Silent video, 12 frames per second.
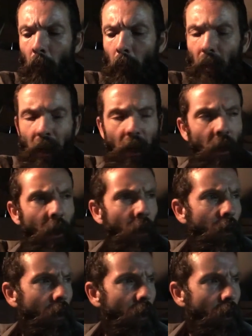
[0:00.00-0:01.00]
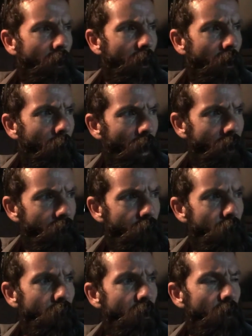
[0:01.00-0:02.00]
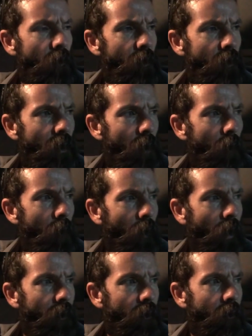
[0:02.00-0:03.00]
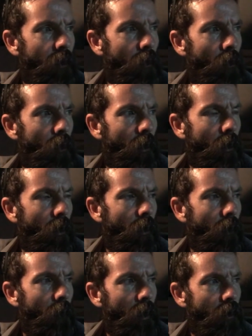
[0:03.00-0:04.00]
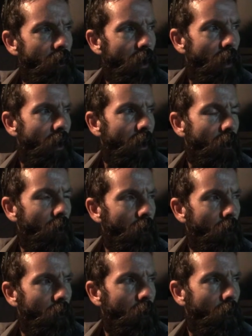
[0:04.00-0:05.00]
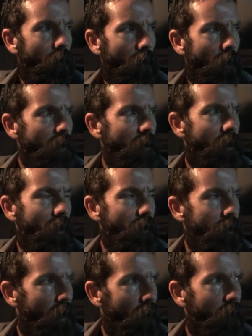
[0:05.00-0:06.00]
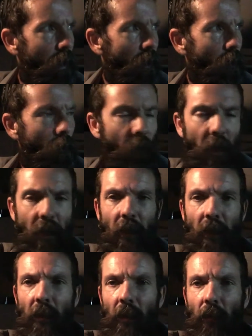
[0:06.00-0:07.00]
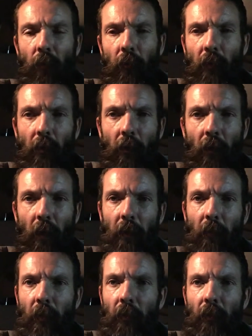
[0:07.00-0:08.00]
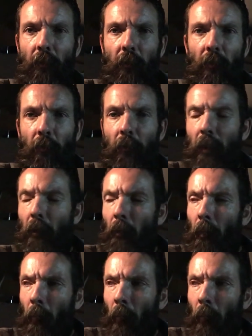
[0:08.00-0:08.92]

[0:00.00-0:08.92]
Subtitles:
But in the past few years, since I've been practicing yoga and meditating and all this other stuff, I don't know if it has anything to do with it or not, to be honest with you, but